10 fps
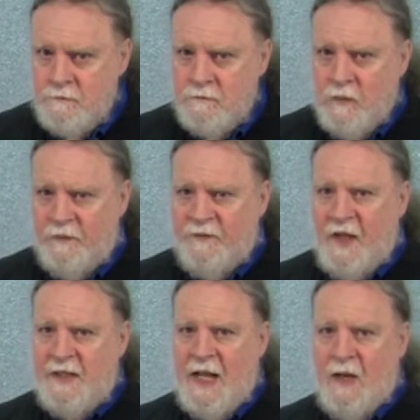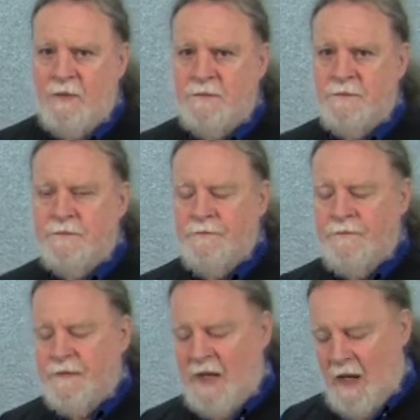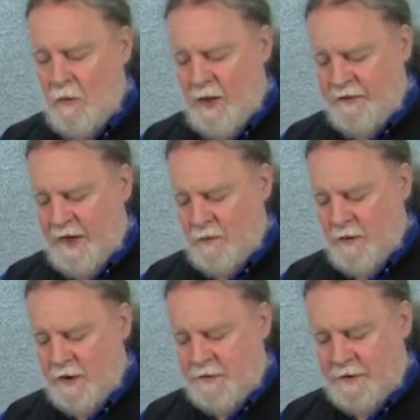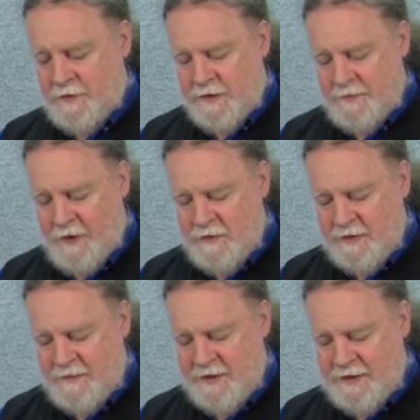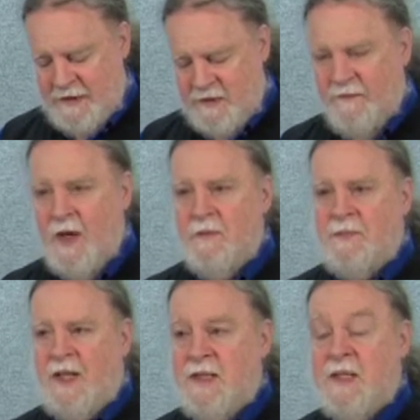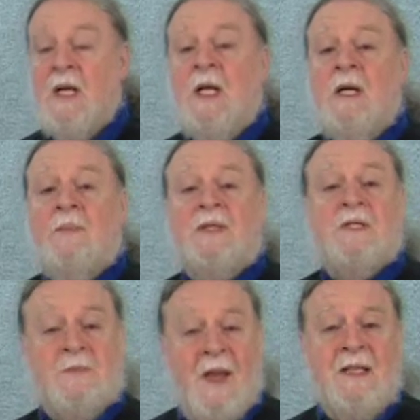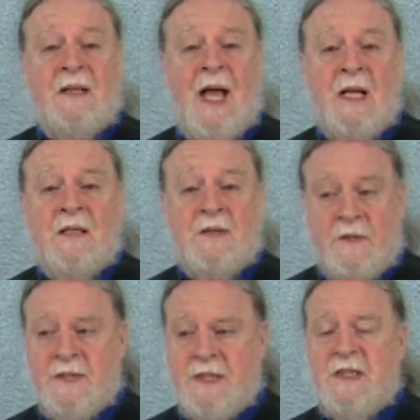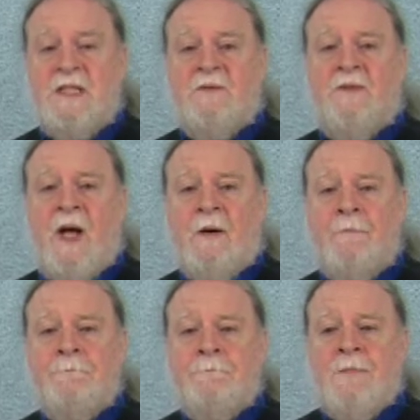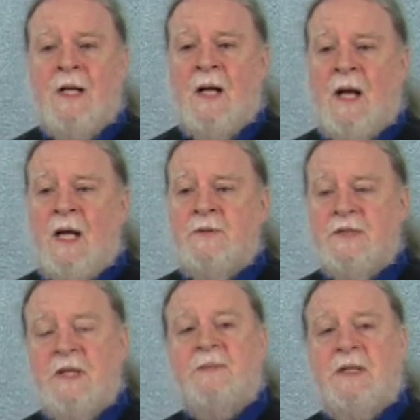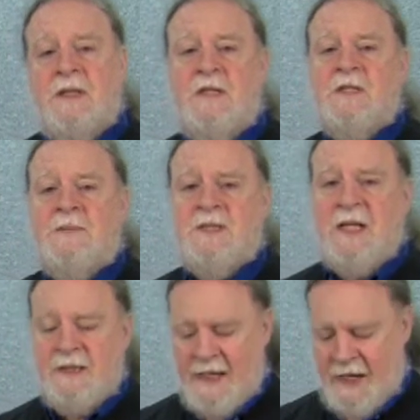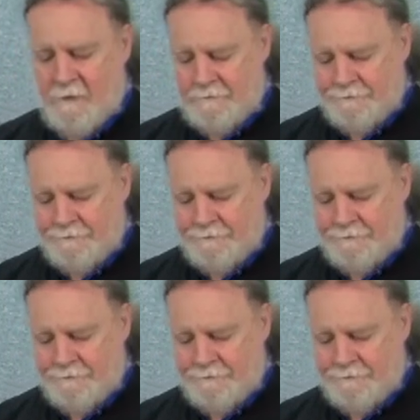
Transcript: We'll find out how well that works, but there's supposed to be a ceasefire in place. But despite that, that there is a ceasefire, uh, there's something that needs to be said now.